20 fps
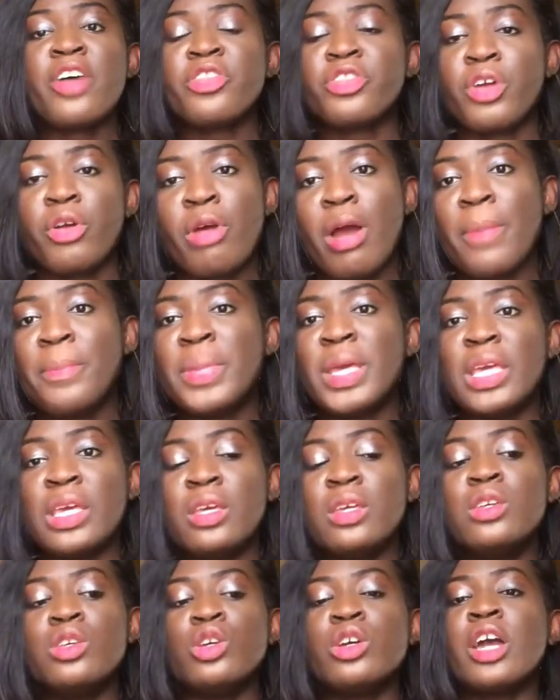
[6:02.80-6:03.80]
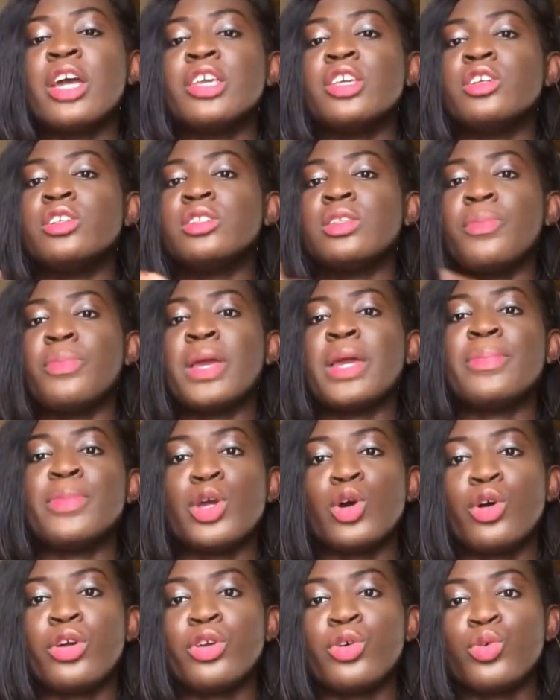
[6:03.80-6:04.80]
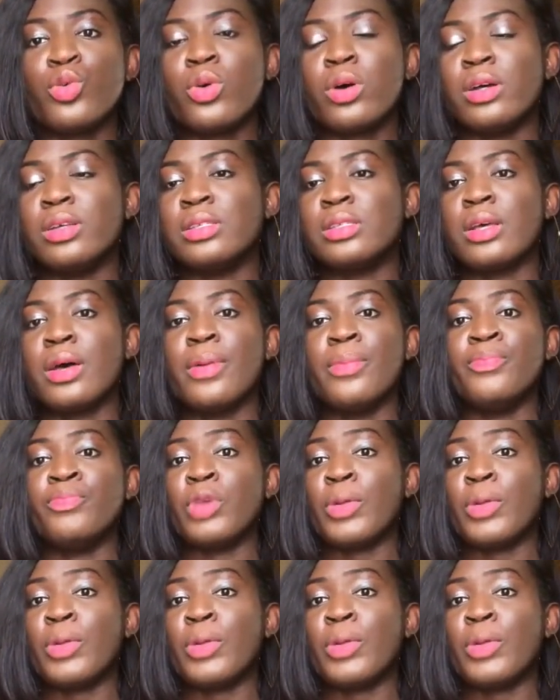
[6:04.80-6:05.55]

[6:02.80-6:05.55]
therapy, you can use the baby oil as a